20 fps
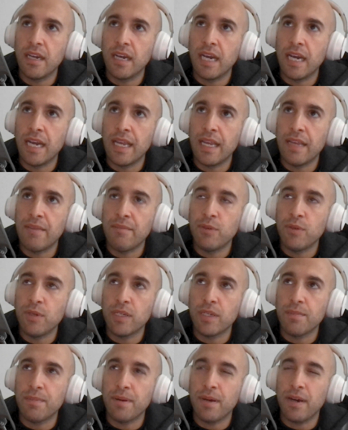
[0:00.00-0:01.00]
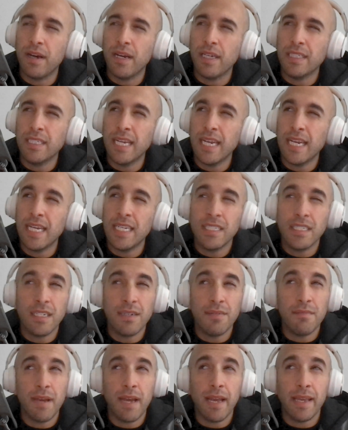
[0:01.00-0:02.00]
I am doing a podcast
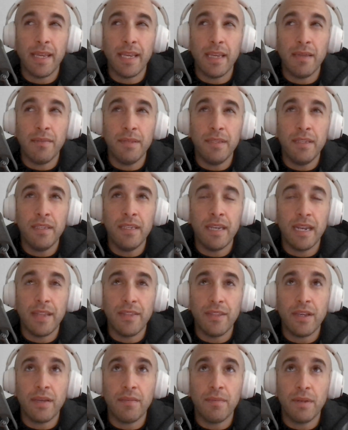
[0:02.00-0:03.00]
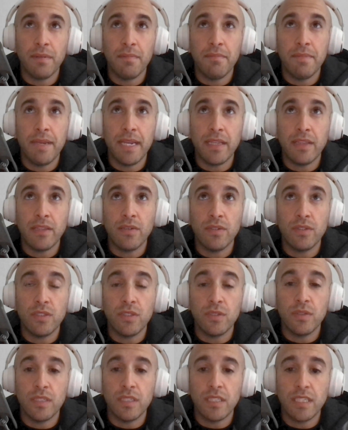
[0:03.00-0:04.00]
in Miami, and I think I'm going to make those
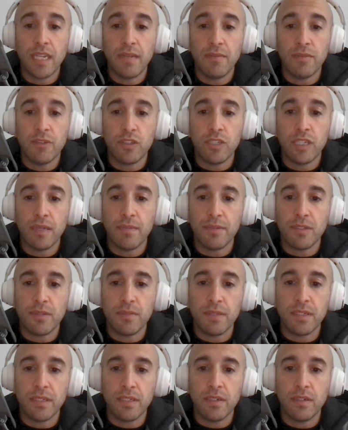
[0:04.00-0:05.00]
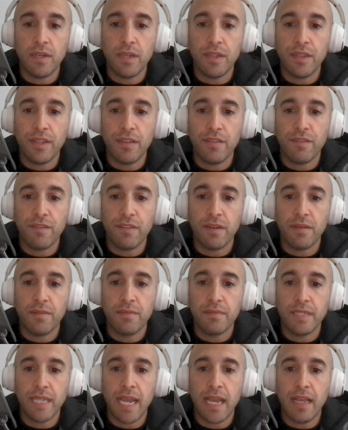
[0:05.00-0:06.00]
two the same trip. So I'm going to go, I think,
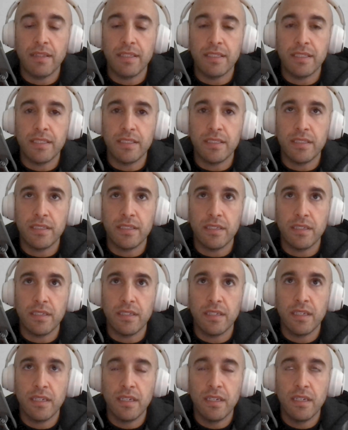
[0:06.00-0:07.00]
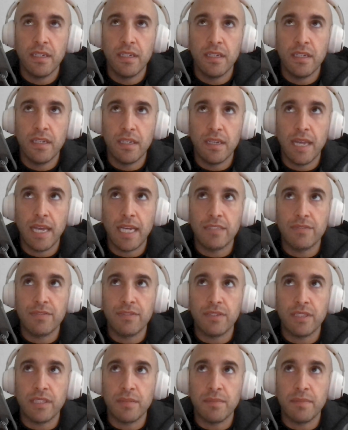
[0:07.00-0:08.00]
from Dallas to
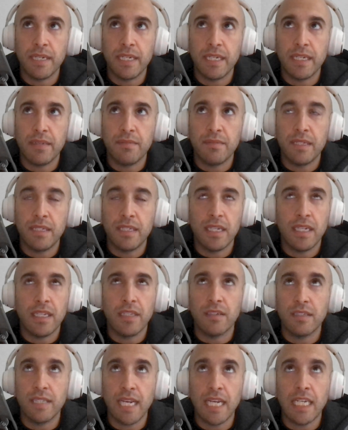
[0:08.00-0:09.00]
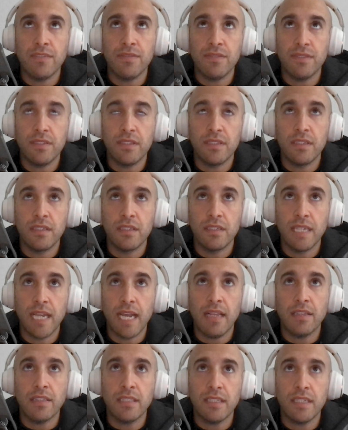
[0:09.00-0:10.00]
Nashville to Miami, either Dallas
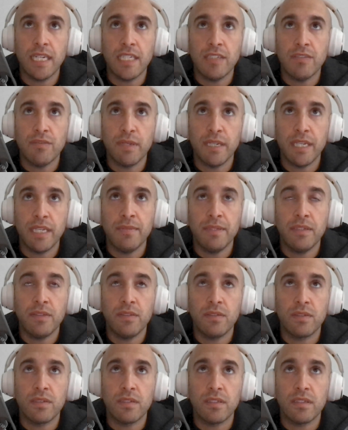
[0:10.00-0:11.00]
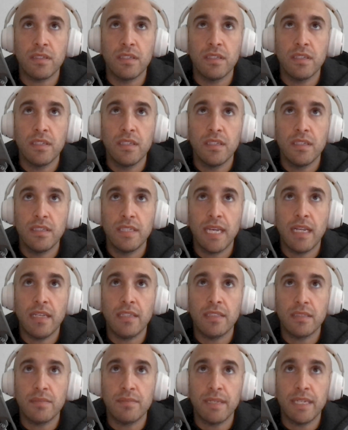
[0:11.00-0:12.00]
to Nashville, Miami, or
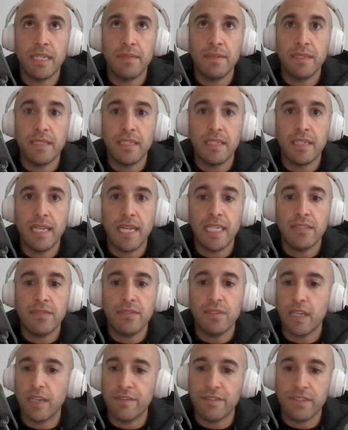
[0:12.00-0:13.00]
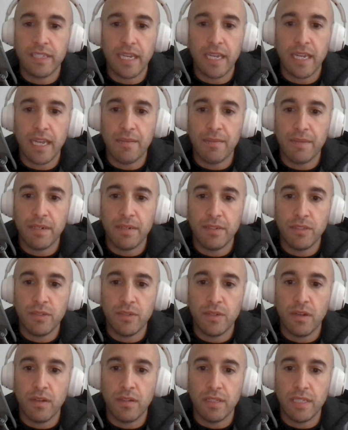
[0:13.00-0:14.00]
Dallas to Miami and then Nashville. I forget. I'm going to do
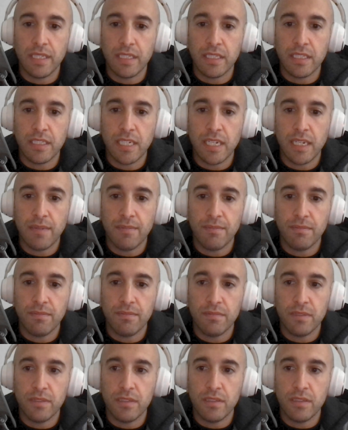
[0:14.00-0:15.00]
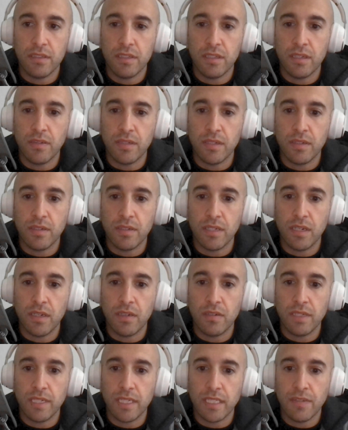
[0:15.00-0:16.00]
it all in like the same go,
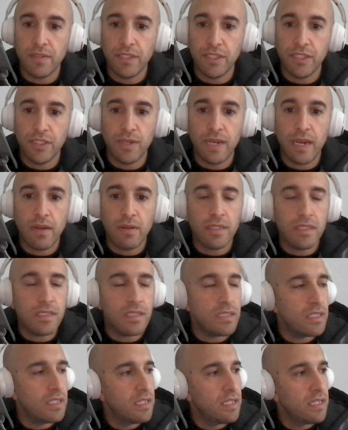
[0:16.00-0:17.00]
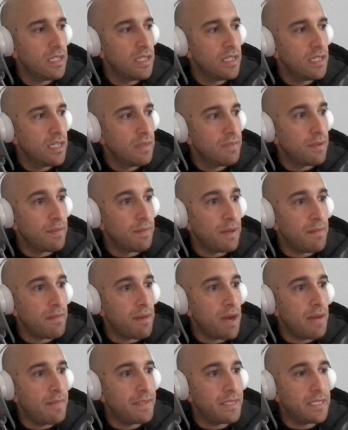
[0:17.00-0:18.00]
like 72 hours. But my
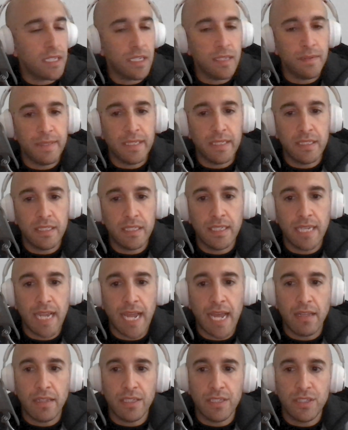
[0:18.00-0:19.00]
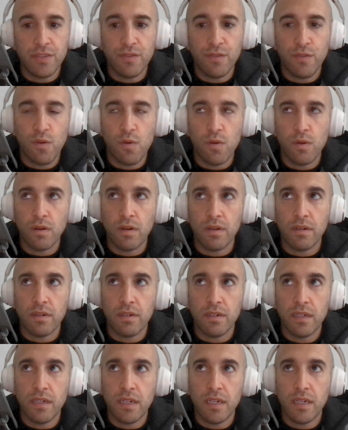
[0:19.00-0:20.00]
mom is coming to Dallas
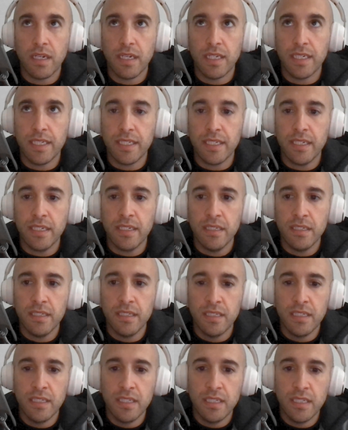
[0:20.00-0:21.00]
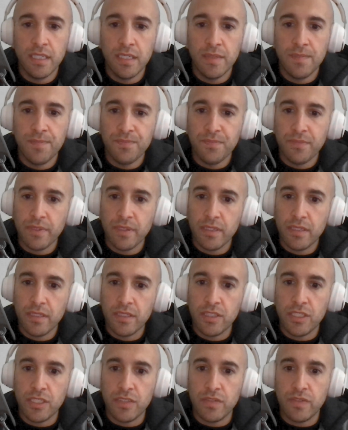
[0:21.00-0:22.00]
for Hanukkah.
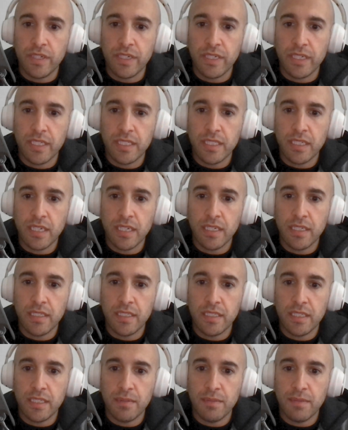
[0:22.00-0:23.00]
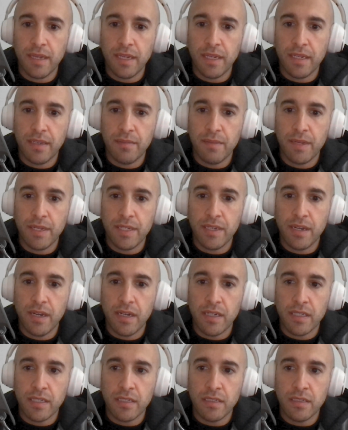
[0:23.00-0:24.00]
She's very excited to see my
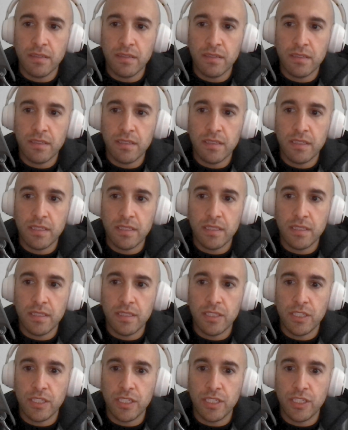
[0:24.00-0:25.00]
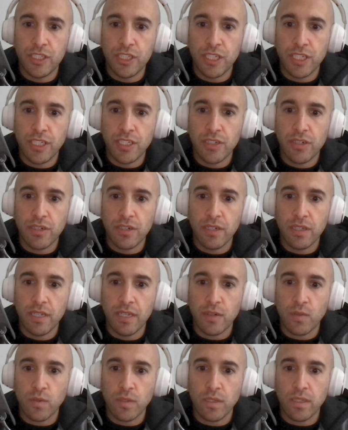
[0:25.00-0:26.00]
daughter. She just started
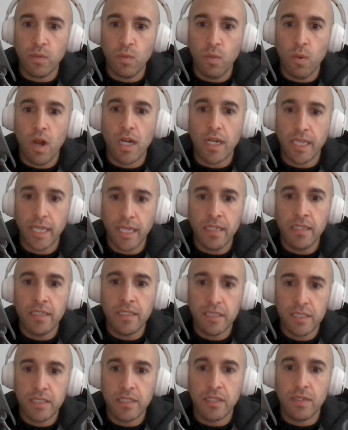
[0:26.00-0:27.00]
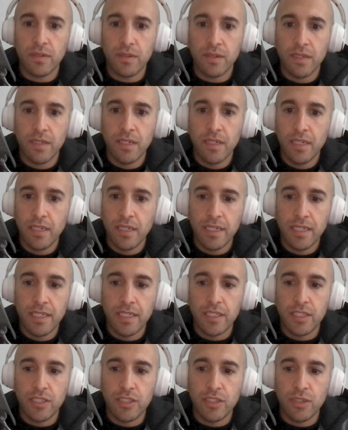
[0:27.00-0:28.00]
like really walking, so
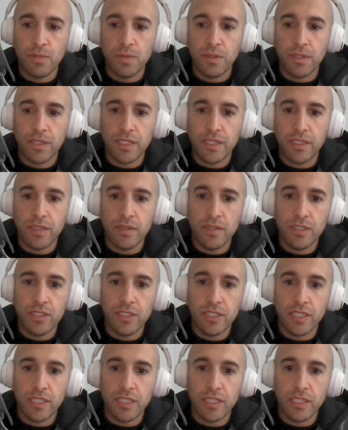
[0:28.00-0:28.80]
it's super cute.